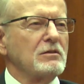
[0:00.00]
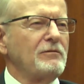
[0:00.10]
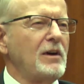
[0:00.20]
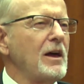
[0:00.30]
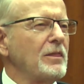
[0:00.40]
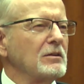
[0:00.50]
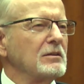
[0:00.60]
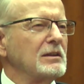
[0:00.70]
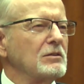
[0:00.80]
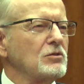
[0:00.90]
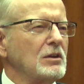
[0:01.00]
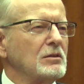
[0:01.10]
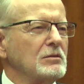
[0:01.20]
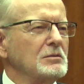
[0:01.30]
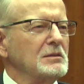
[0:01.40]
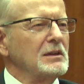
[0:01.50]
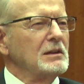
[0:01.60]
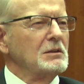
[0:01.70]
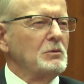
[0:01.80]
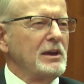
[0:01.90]
a father, and so
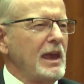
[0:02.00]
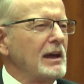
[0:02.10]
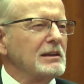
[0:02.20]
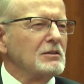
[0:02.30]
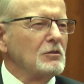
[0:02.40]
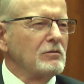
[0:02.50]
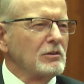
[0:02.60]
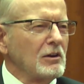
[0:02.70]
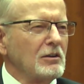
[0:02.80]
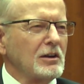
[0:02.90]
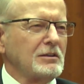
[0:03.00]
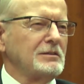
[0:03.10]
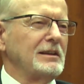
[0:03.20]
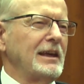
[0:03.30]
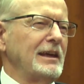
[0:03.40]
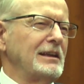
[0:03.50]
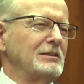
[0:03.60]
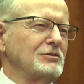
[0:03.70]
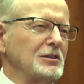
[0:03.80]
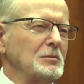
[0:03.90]
we can't overlook, again,
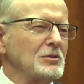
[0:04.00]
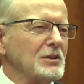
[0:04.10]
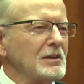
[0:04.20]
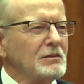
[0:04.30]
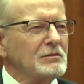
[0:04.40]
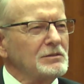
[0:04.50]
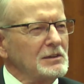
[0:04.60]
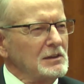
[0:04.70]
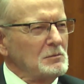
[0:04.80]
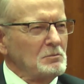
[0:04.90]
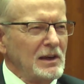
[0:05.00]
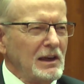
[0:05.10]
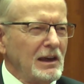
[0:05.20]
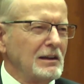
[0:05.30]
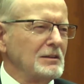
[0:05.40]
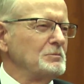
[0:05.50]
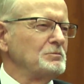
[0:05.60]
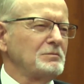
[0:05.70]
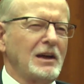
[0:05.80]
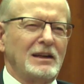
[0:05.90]
in terms of being
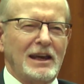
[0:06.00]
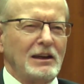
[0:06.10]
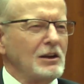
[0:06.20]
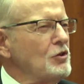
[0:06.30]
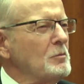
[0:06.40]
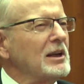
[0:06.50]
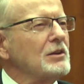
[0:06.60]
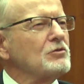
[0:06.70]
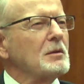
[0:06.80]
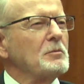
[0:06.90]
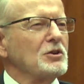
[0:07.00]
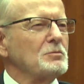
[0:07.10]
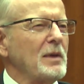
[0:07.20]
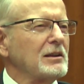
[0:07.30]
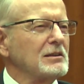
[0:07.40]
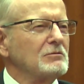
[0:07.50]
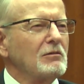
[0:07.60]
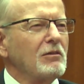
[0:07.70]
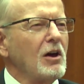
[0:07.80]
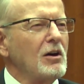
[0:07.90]
kind of taking a humanistic perspective
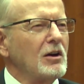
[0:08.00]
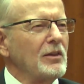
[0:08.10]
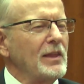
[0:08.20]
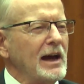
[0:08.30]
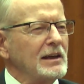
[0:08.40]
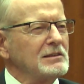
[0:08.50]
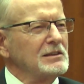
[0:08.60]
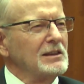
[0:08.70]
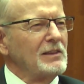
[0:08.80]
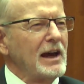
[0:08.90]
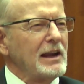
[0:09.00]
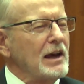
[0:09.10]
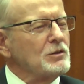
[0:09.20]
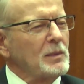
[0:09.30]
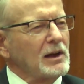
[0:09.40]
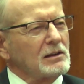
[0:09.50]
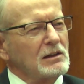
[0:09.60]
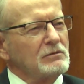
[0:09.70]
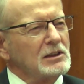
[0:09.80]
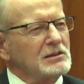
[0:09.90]
of law, that aspect
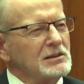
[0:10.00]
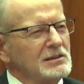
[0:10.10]
of it.